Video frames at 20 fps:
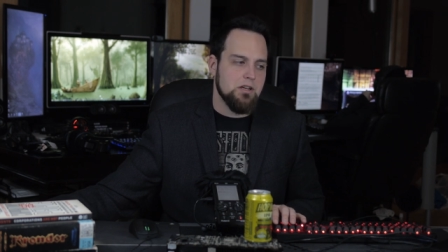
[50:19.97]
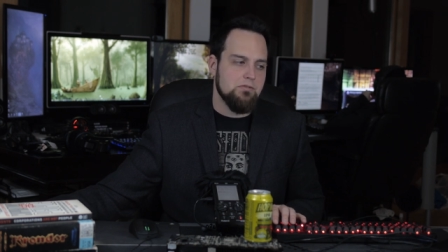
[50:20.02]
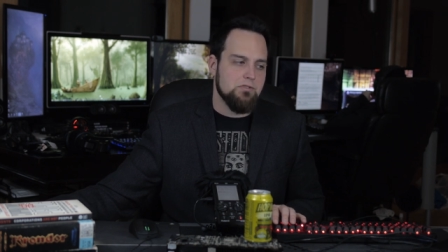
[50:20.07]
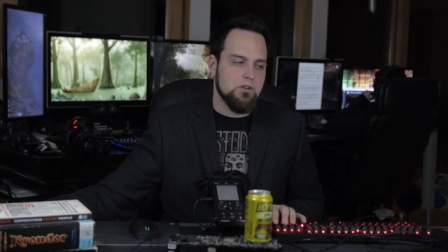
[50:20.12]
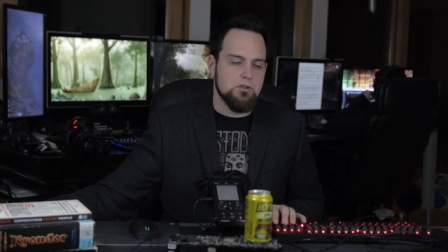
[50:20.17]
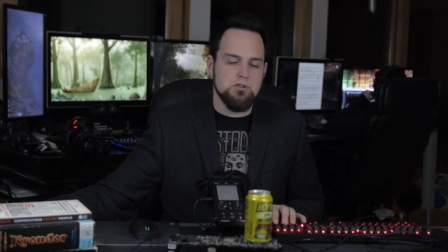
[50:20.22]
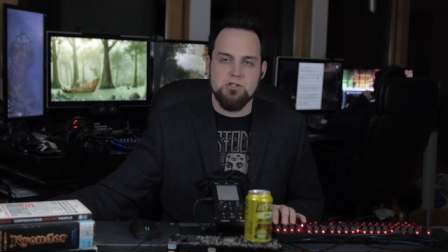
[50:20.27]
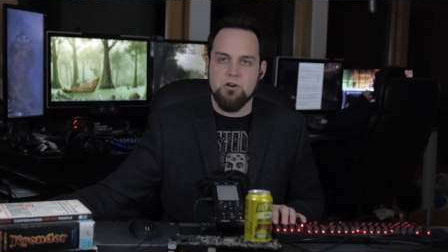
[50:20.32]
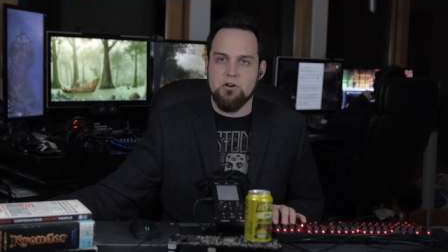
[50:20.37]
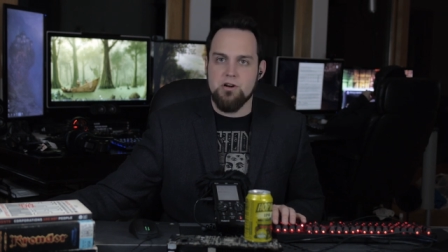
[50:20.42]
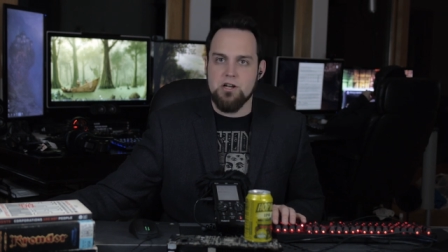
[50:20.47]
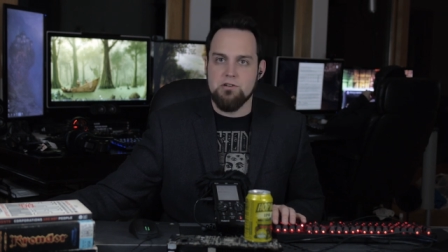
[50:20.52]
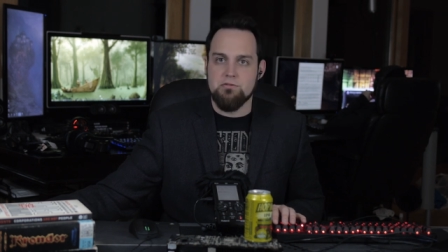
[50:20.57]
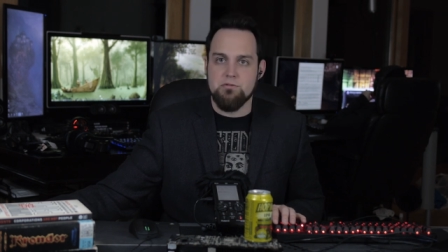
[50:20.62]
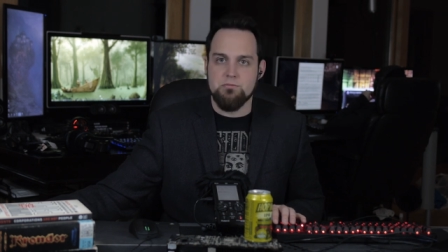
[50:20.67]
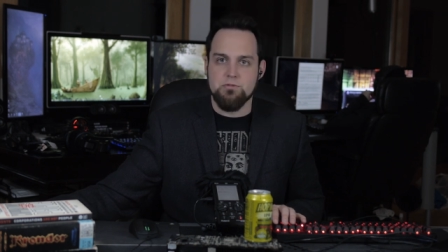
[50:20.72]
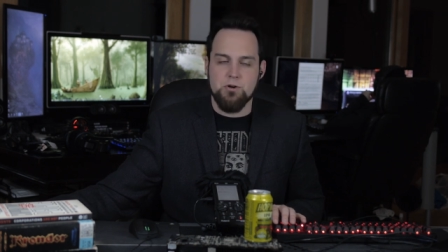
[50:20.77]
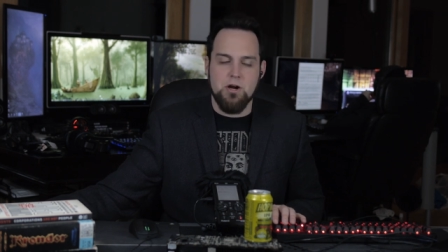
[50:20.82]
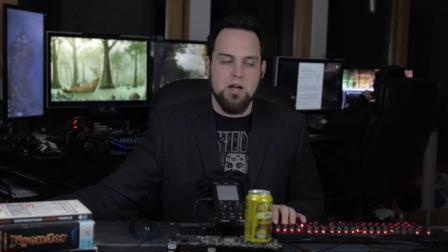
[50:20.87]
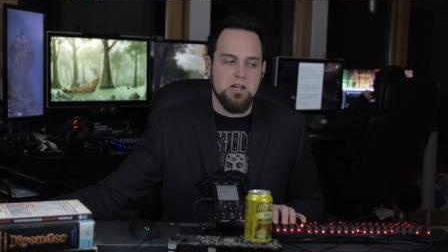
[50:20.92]
But if they're
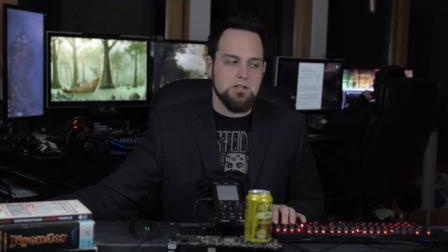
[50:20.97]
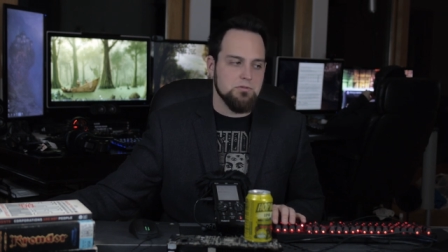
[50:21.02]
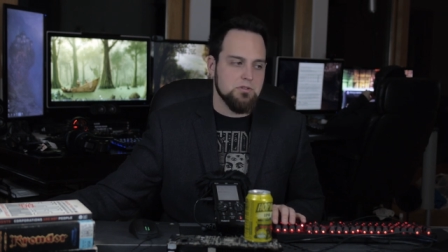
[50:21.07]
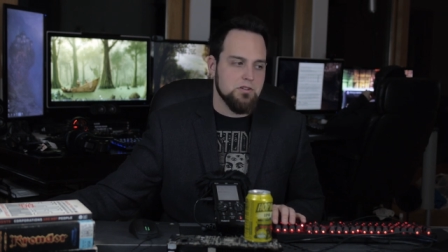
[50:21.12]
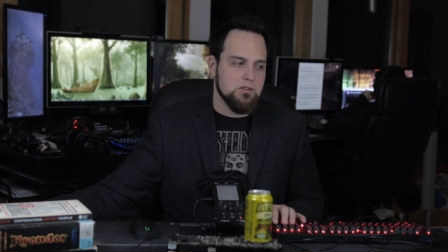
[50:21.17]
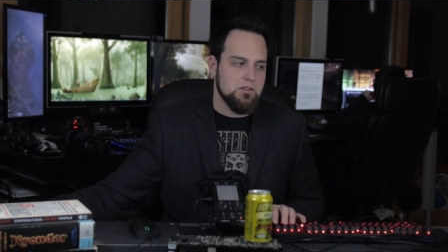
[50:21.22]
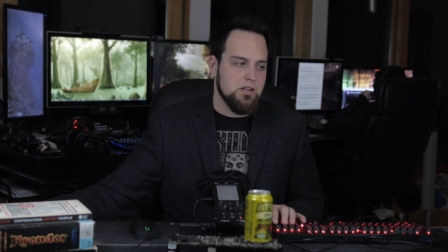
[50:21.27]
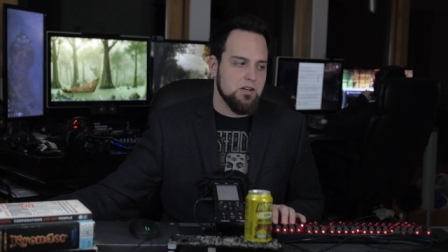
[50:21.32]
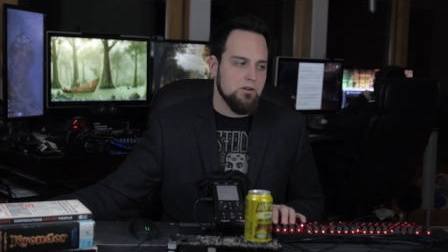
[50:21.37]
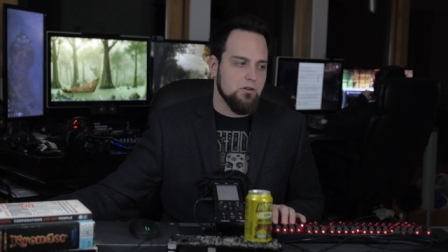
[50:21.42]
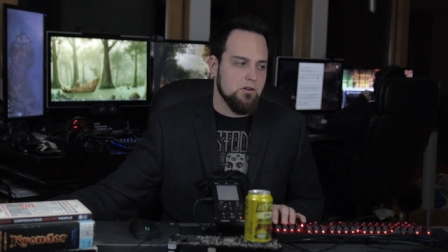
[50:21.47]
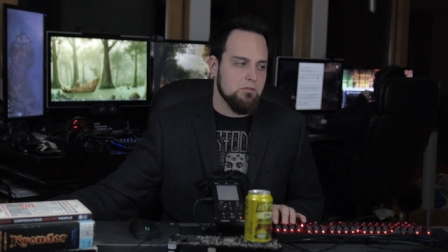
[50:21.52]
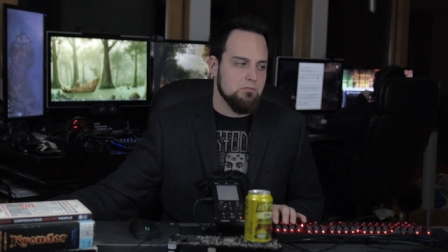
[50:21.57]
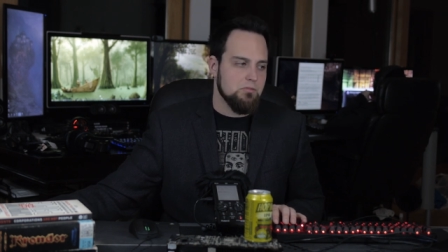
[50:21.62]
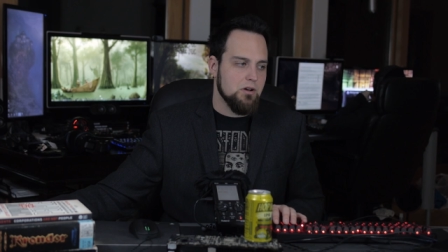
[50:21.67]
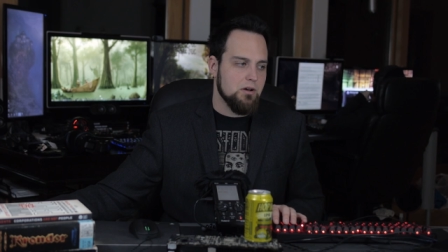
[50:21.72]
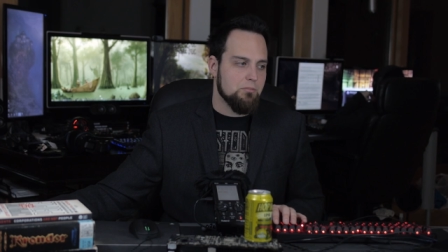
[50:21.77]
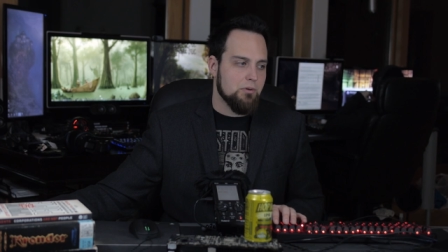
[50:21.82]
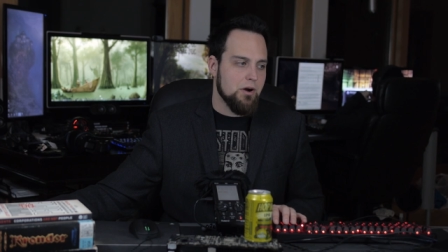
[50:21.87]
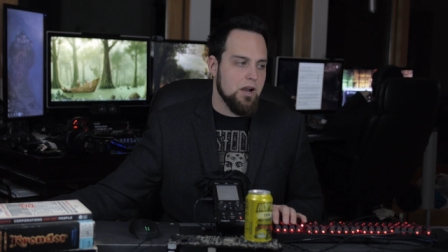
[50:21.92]
starting from scratch with a, you
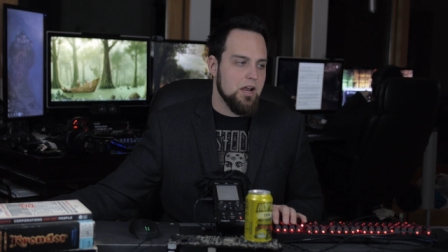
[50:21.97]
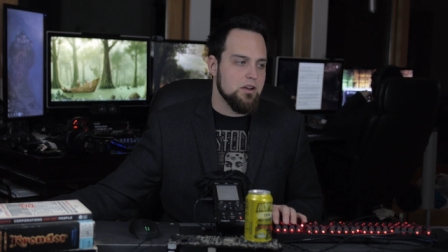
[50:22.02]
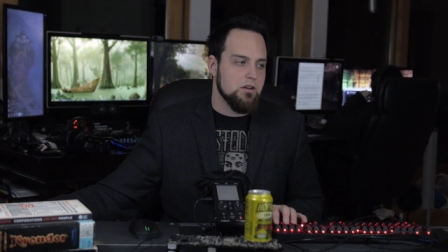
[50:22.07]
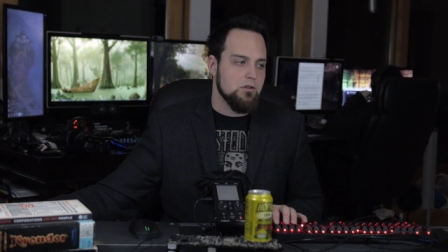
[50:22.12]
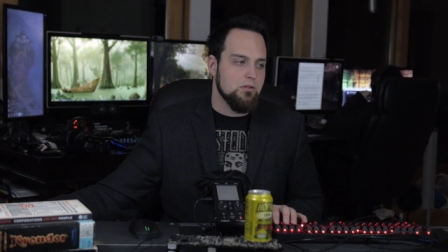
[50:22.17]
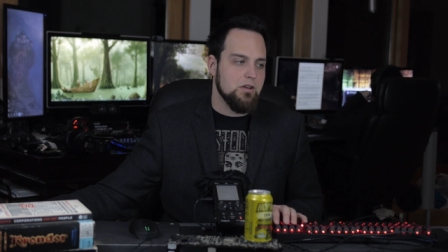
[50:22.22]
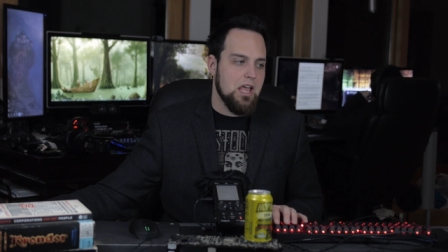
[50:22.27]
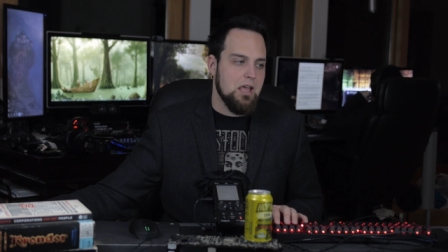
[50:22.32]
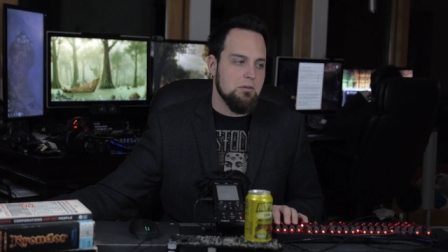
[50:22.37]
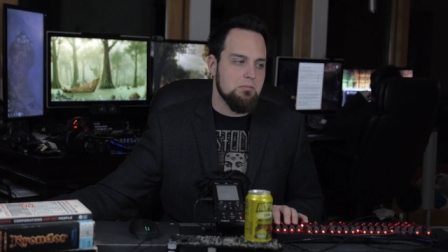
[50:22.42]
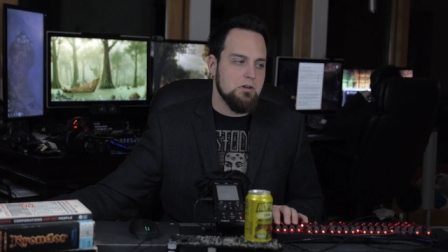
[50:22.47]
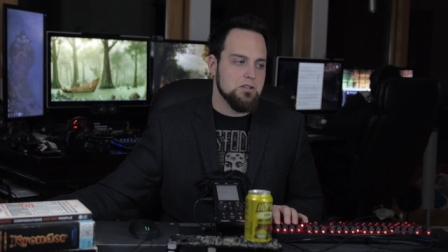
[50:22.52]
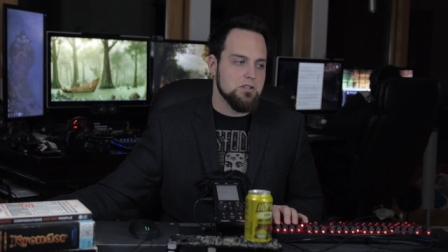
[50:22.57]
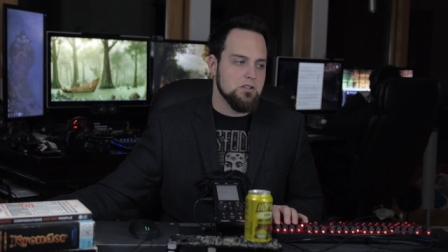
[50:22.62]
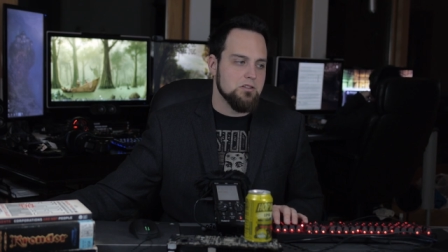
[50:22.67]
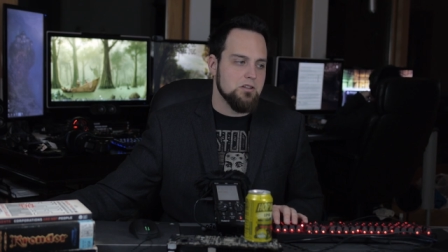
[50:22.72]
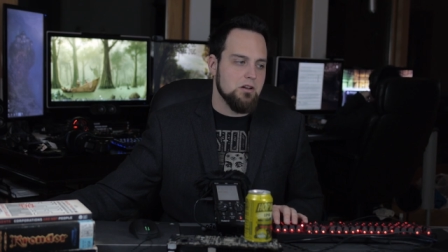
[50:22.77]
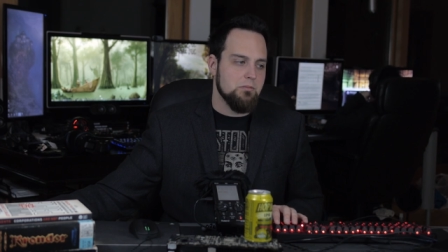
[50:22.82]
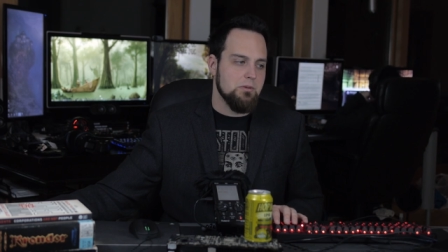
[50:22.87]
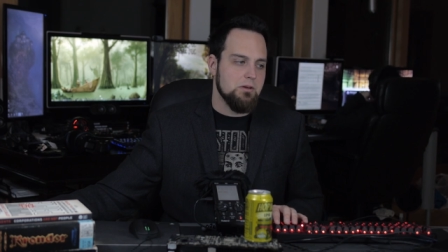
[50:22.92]
know, a, a brand new game
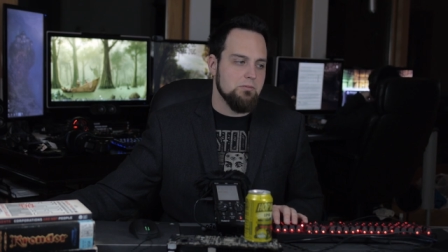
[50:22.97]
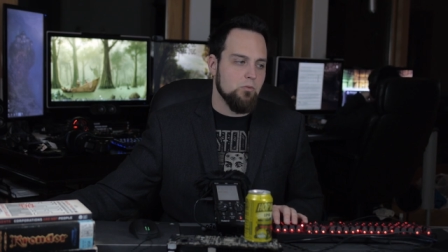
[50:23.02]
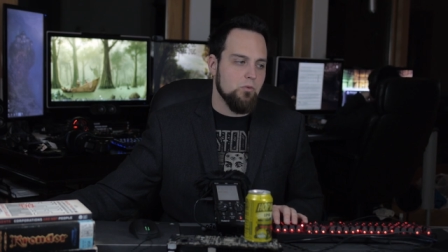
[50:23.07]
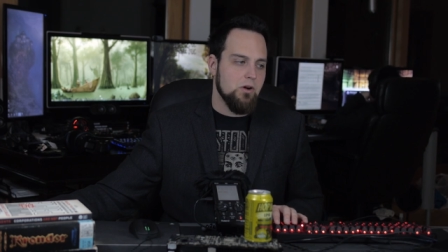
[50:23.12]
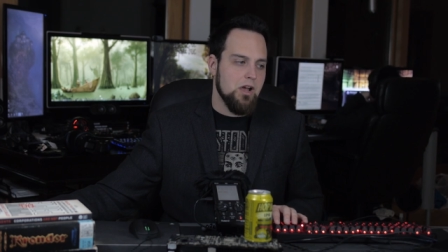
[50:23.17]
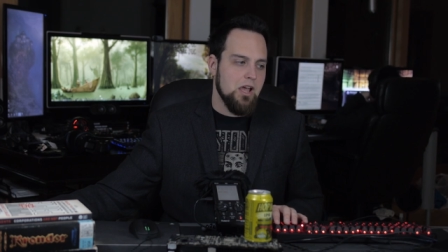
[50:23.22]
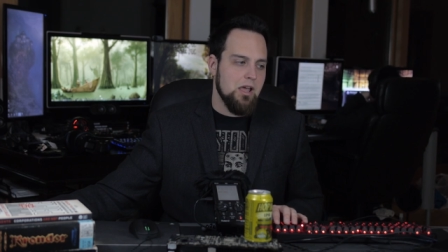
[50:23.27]
engine, it'll be